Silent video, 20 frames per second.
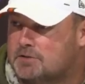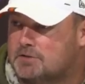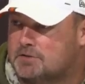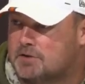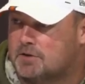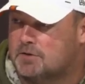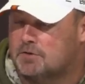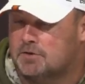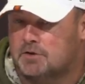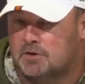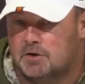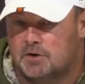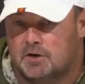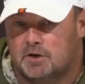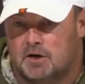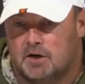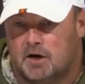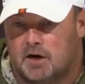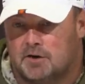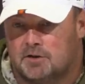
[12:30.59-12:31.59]
So
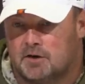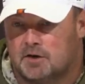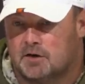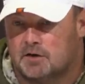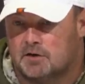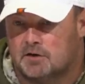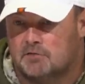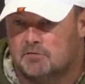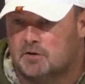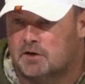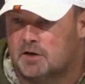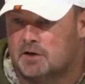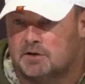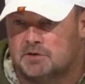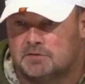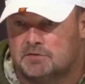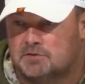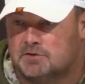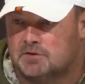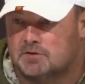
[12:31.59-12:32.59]
I think
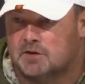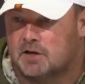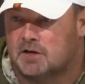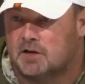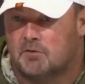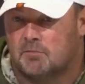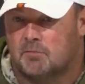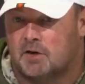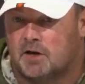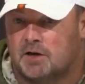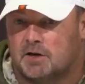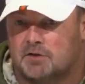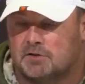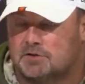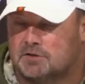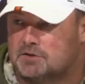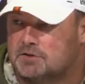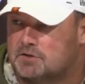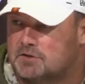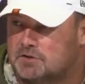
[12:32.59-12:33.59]
Olivier's just like everybody
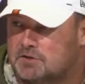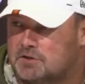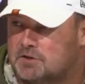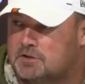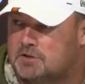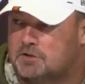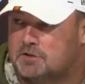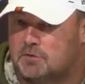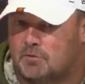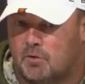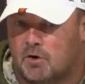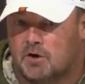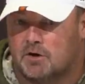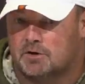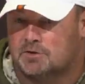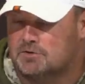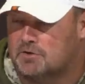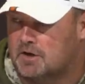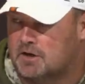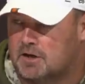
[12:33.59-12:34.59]
else. He's continuing to work
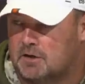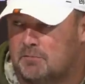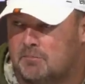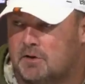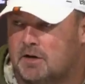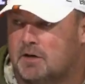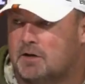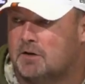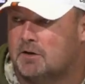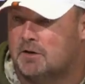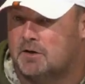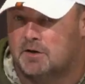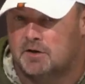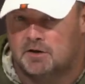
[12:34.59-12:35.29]
and try to get better.